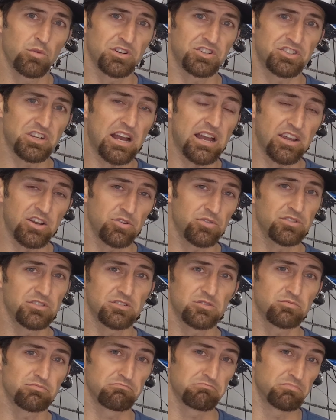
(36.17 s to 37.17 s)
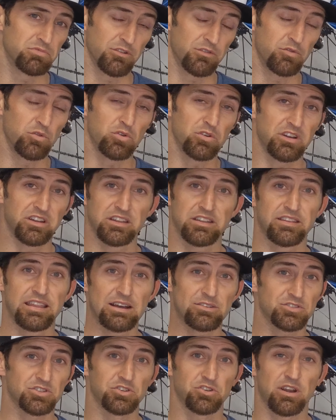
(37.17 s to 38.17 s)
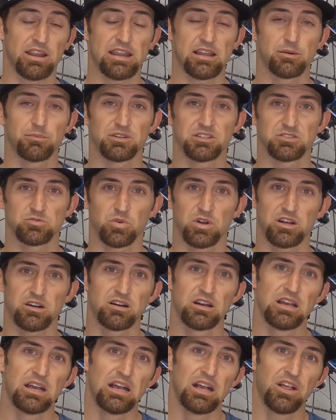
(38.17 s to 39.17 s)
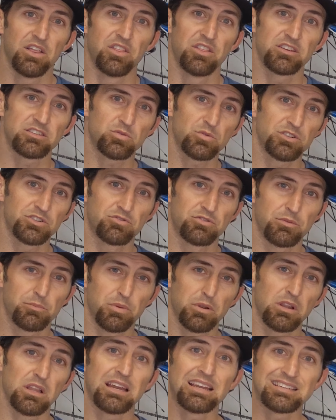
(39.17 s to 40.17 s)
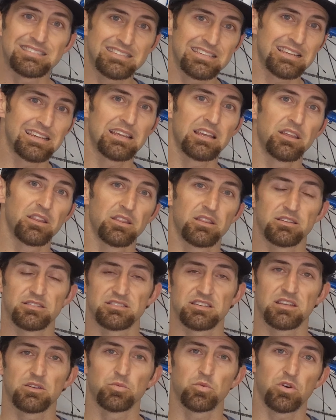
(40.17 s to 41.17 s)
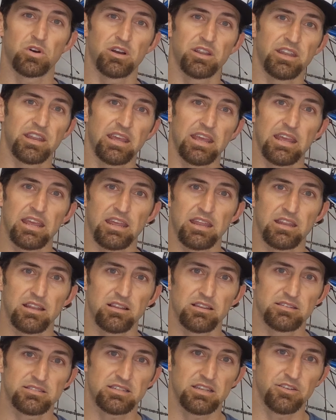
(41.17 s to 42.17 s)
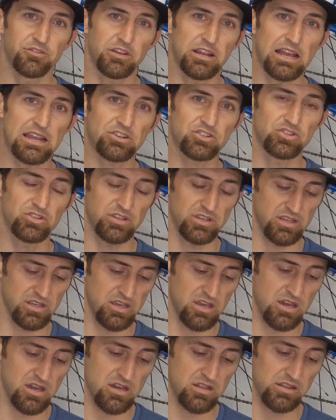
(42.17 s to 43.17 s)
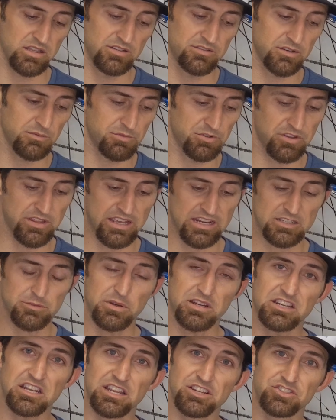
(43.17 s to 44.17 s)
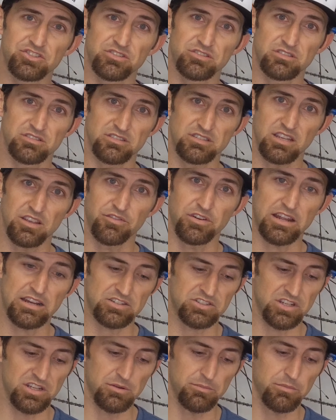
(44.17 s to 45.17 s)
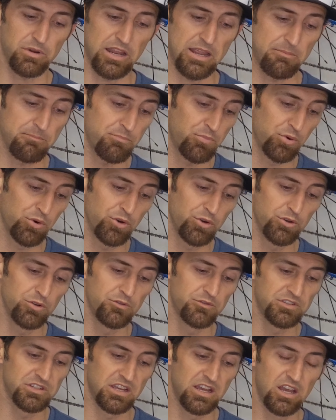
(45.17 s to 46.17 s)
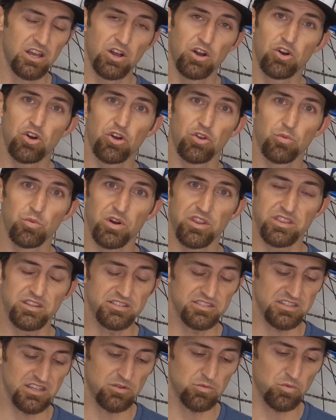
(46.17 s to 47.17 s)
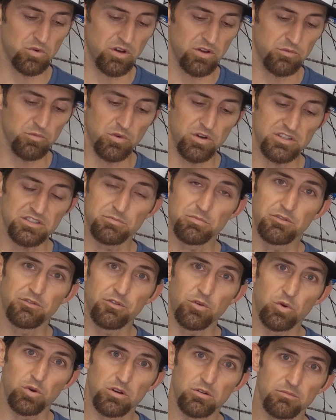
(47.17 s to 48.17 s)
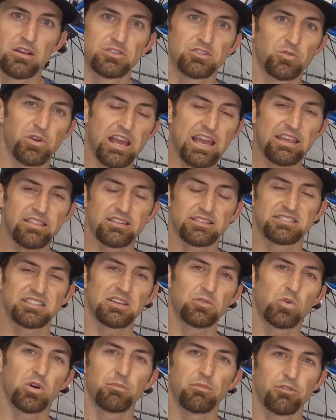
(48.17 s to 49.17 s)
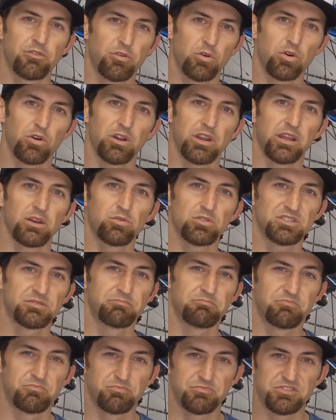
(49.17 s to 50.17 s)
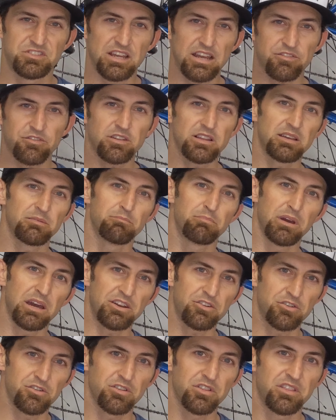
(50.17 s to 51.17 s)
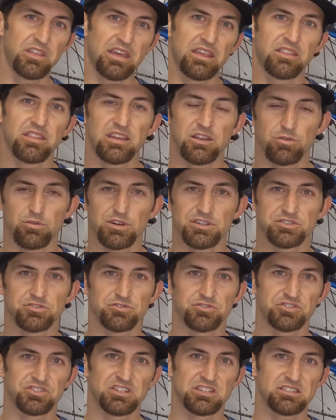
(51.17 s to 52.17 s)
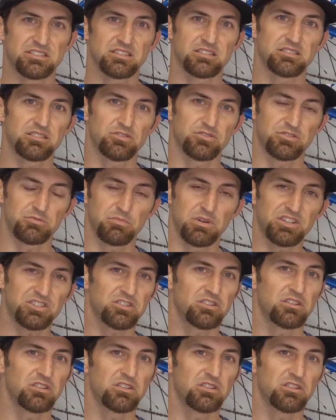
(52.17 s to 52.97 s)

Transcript: which I owned before, and that was a great helmet as well. This one is replacing the Z1, and let's see if it actually lives up to the expectations and see if it actually improves on what the Z1 was before. So when I had the Z1 before, it was definitely better than the original Genesis. It was much